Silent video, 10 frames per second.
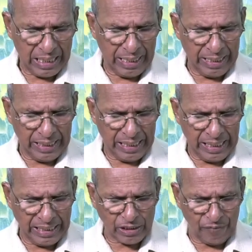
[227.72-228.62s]

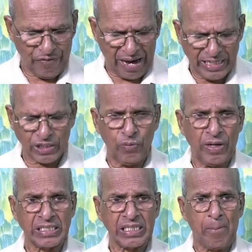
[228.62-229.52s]
his faith
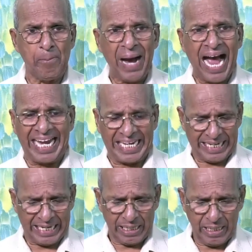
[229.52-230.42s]
was
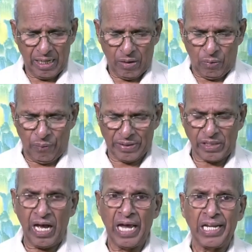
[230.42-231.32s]
combined with
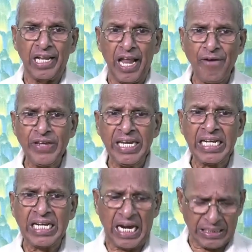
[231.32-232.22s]
a
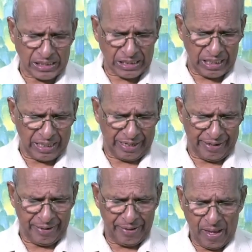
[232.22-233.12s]
loving
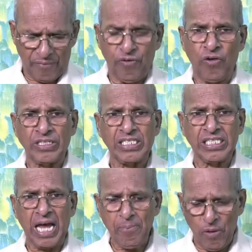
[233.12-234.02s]
concern for
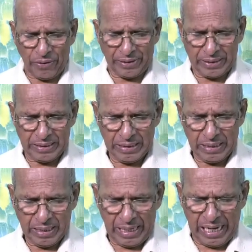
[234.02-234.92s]
someone
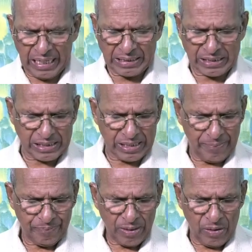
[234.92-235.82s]
else,
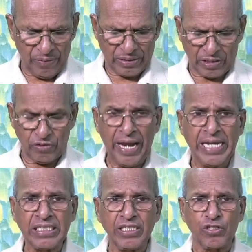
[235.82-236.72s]
with
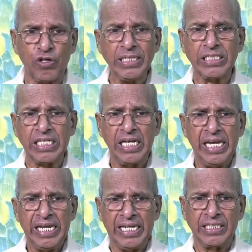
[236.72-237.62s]
great trust
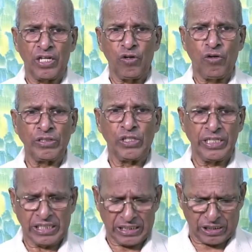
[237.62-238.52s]
in the Lord
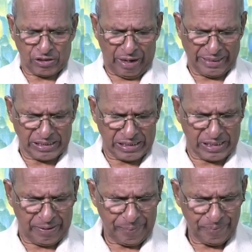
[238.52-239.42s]
Jesus
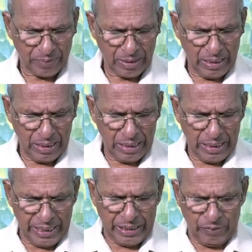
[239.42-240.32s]
Christ.
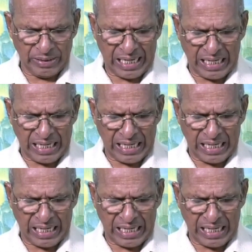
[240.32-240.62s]
It was